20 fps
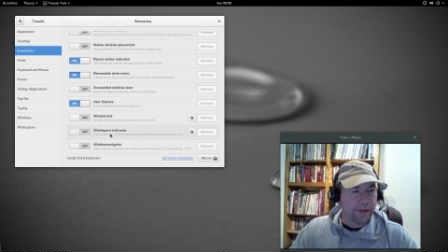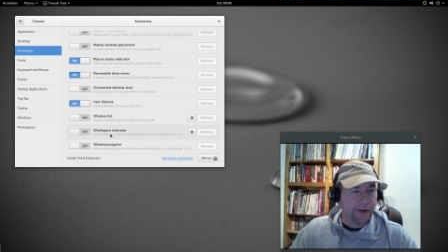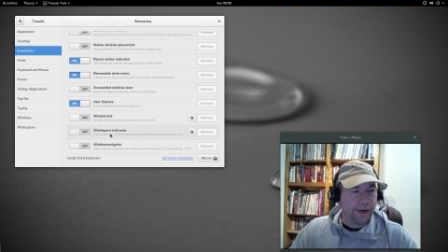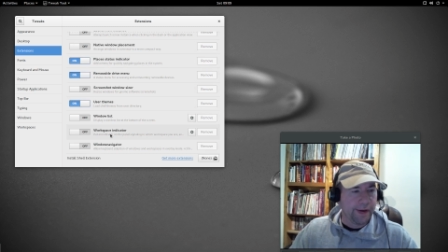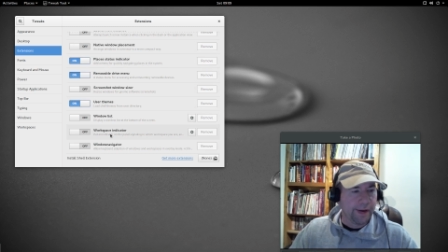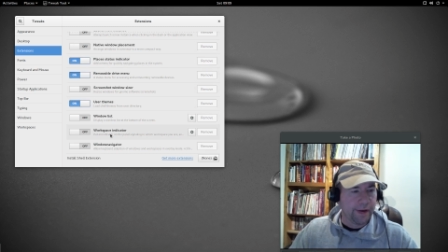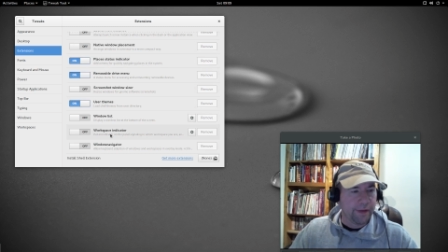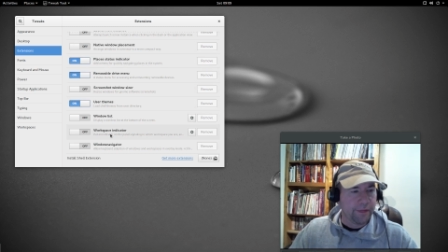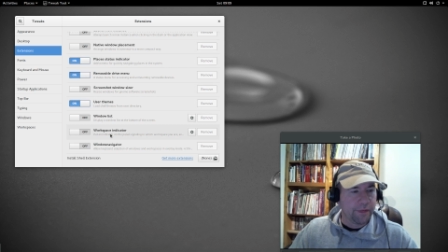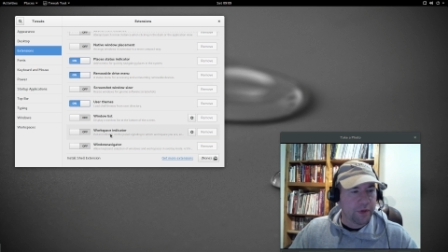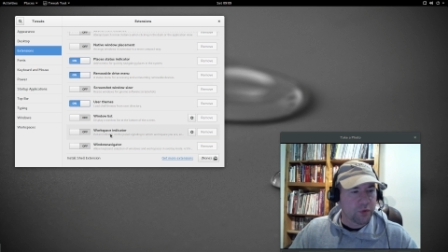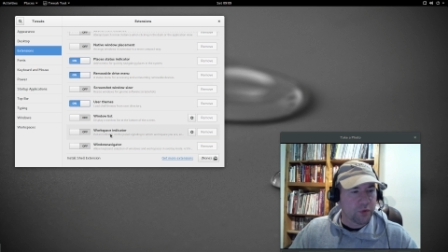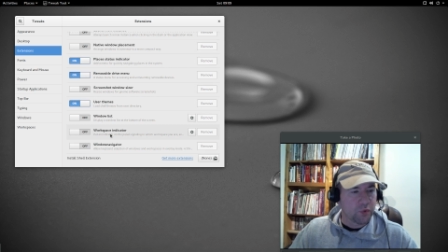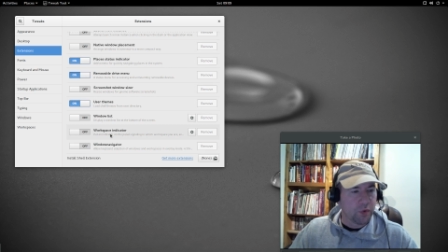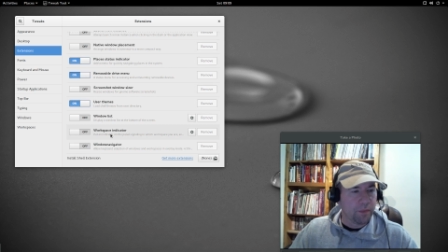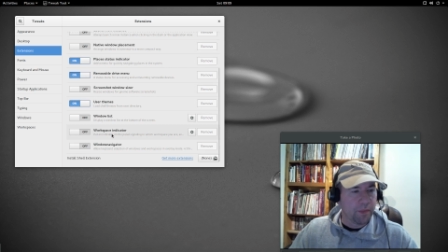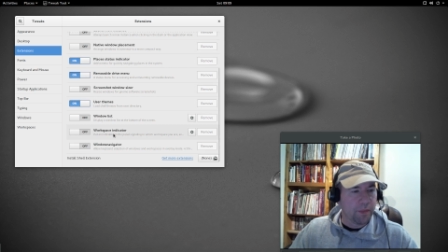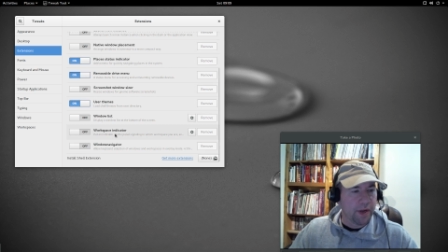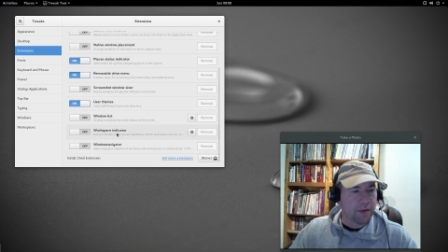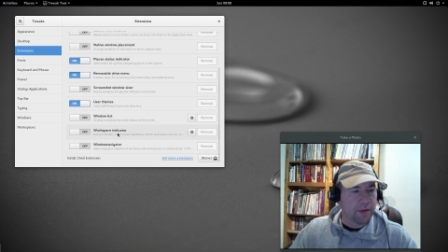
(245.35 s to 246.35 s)
Uh, this
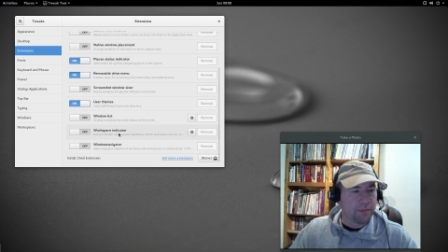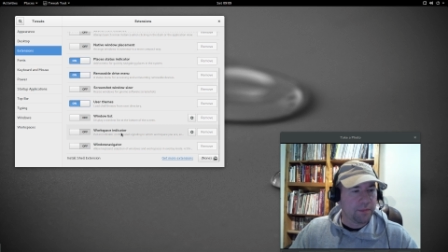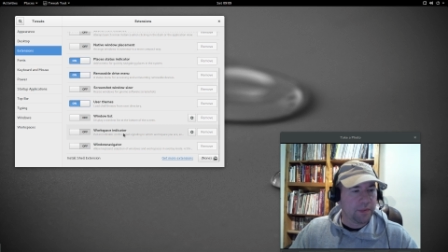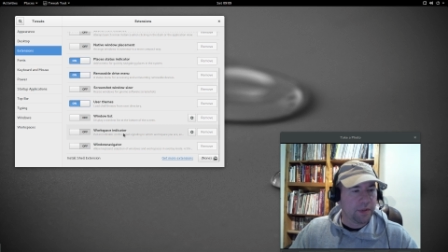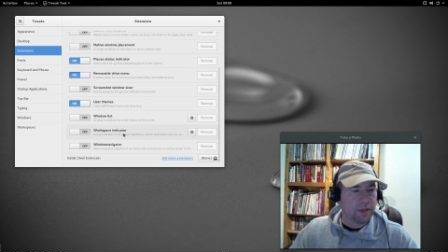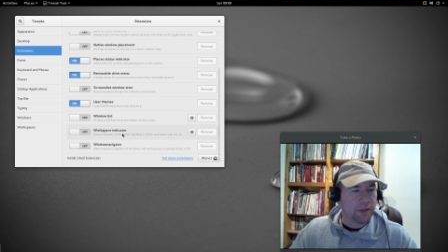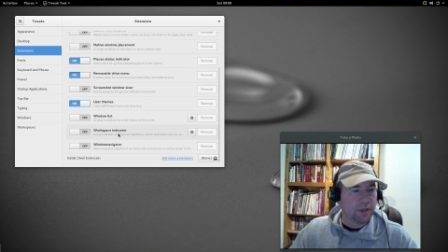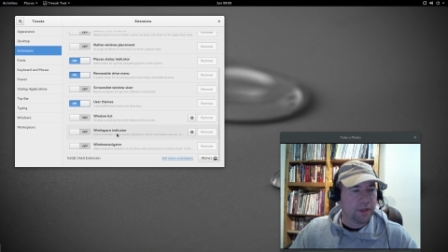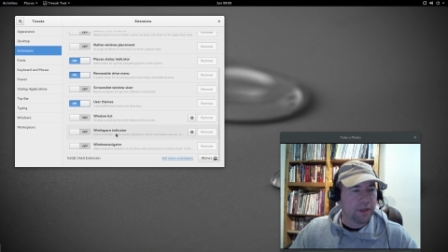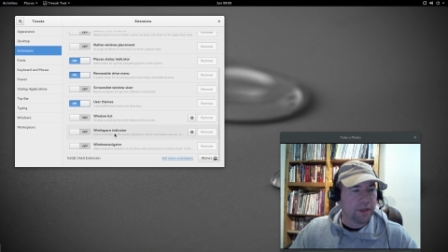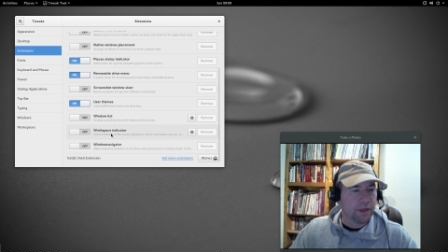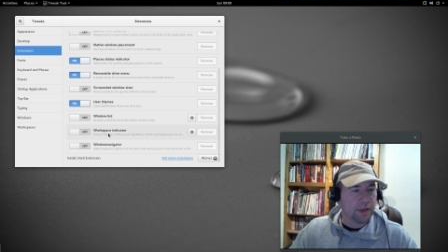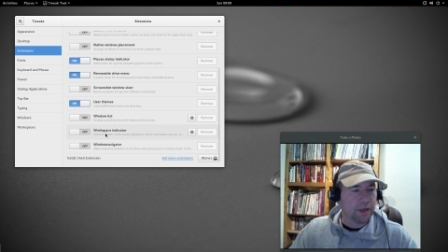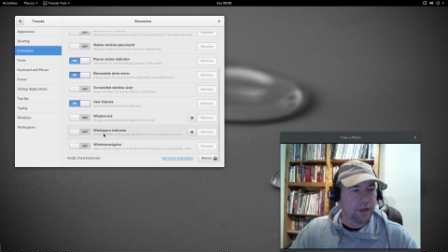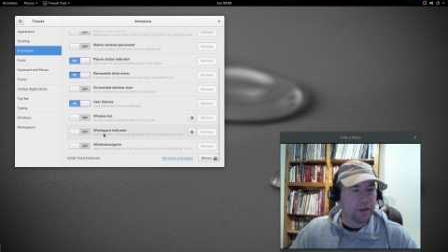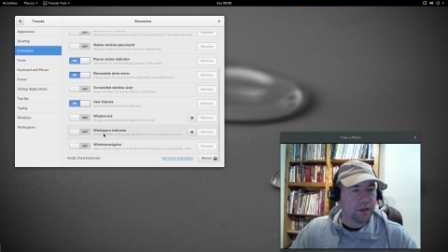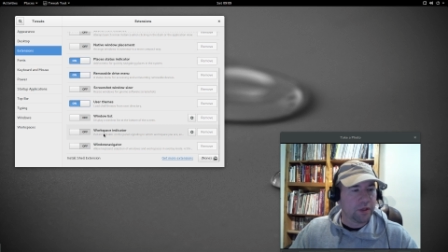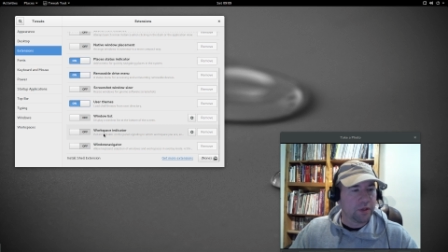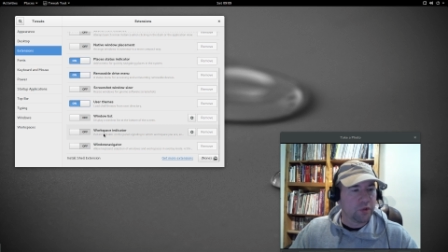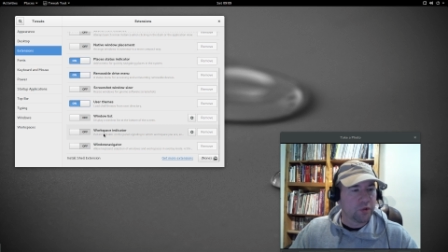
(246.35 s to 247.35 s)
one might be uh,